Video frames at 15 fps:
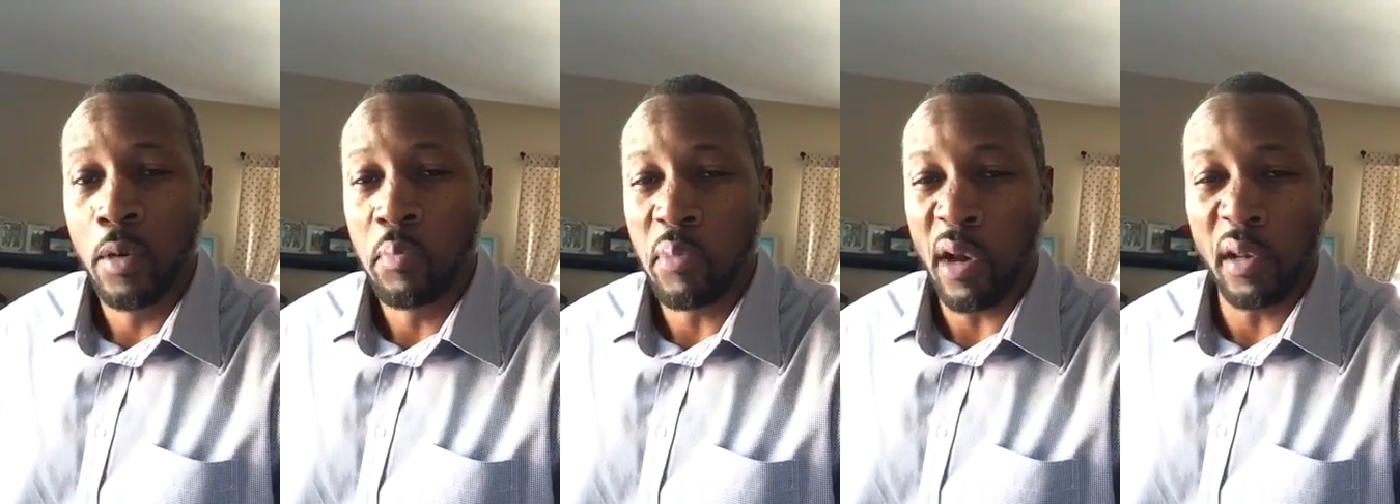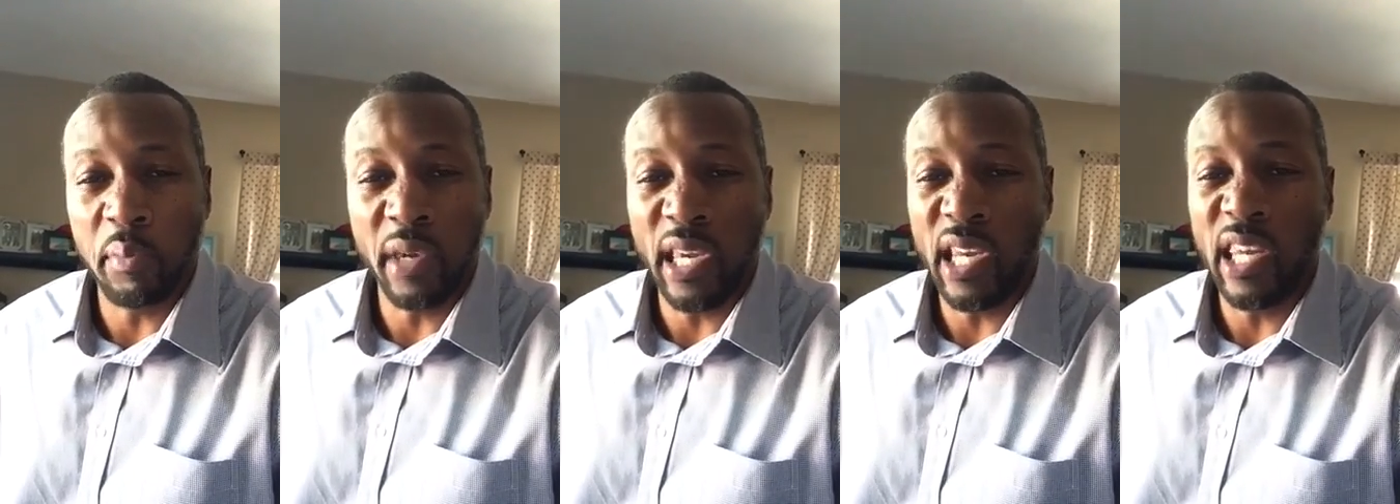Probably
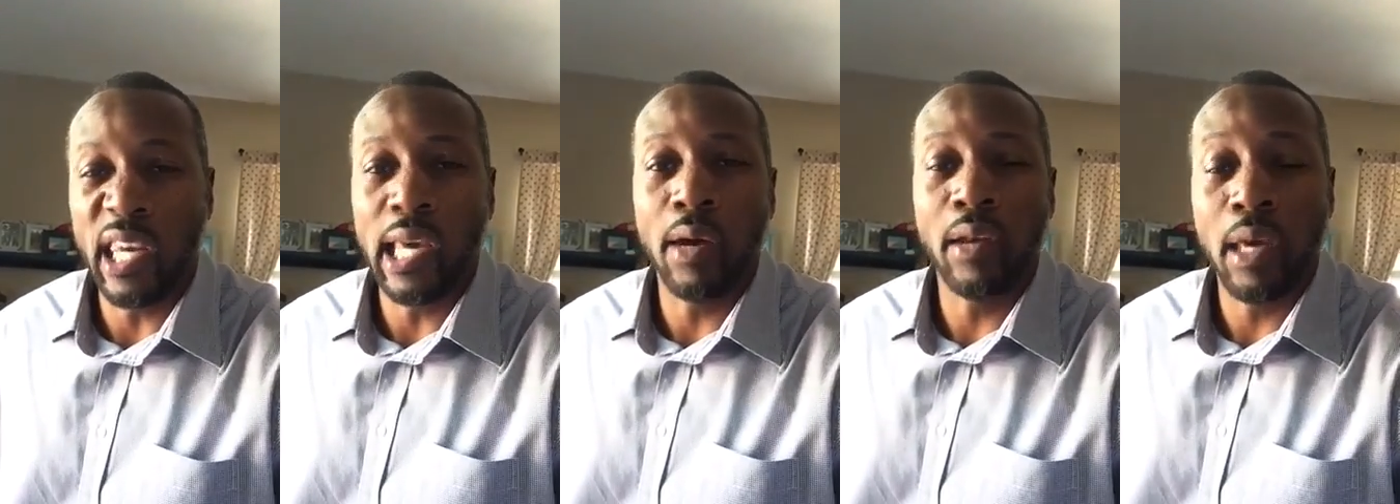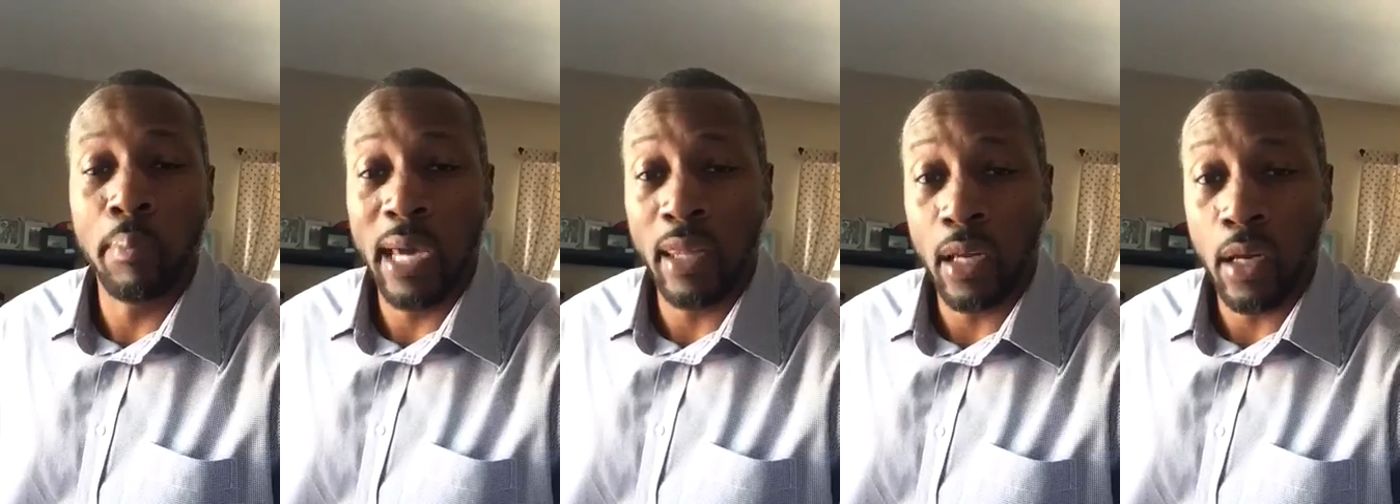been getting yelled
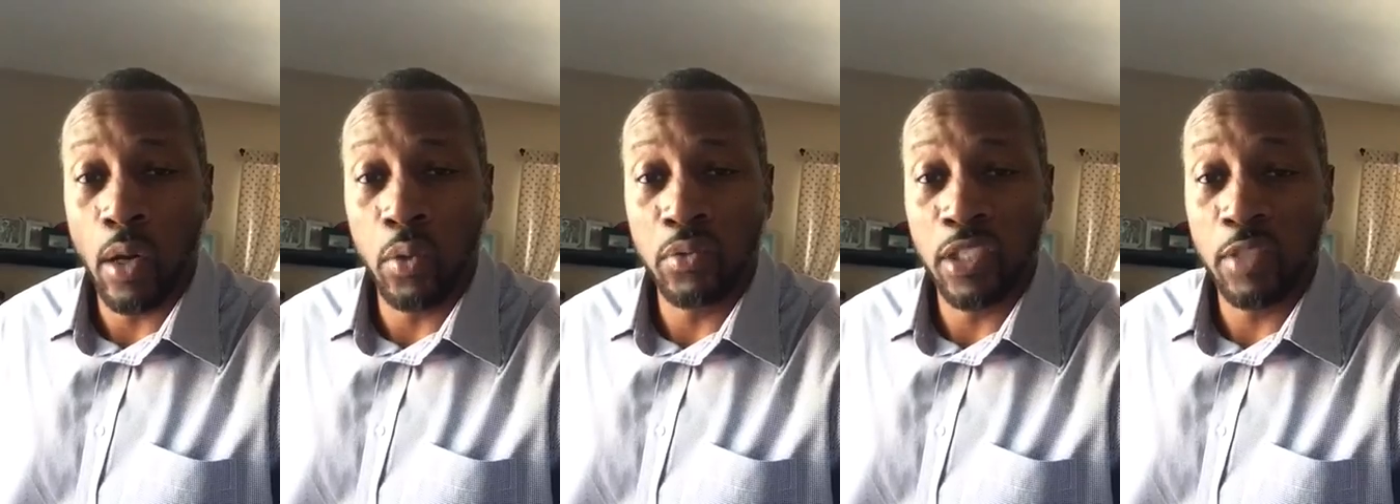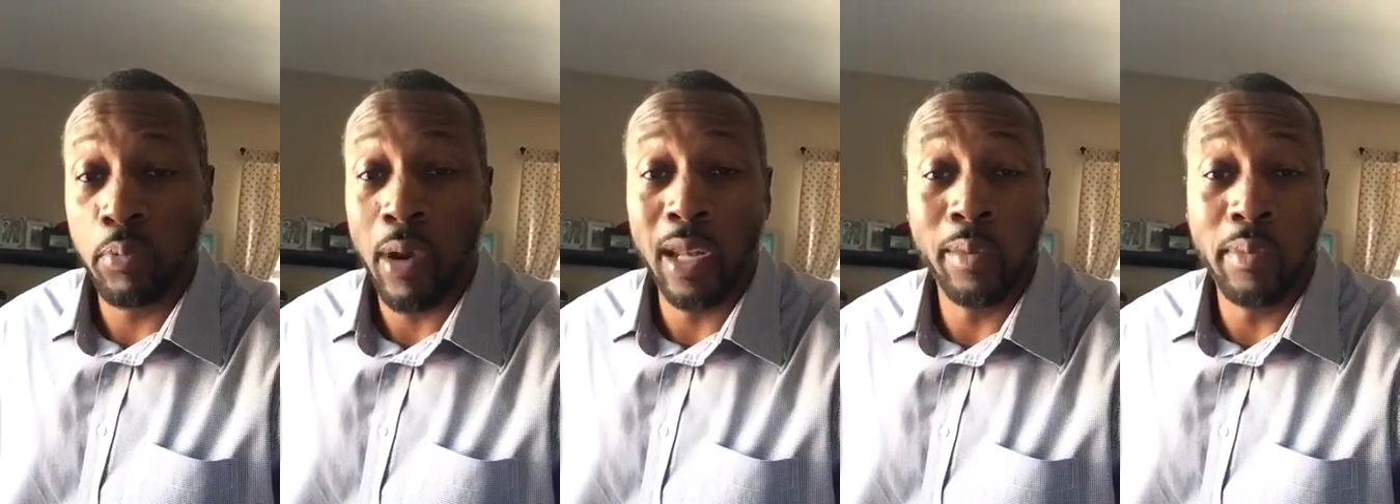at by the
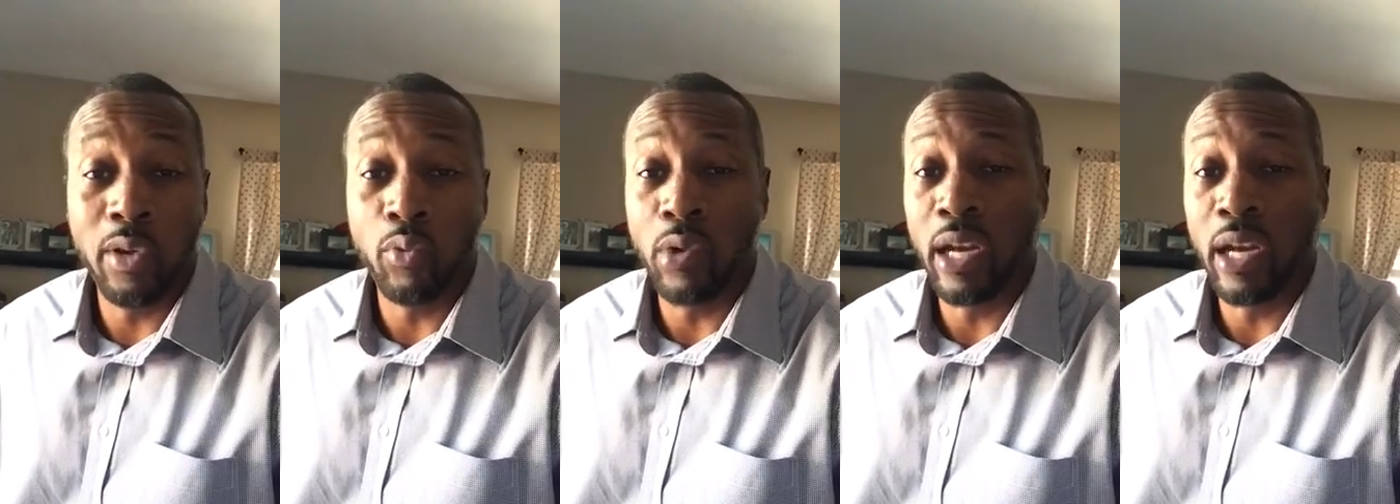coaches, probably been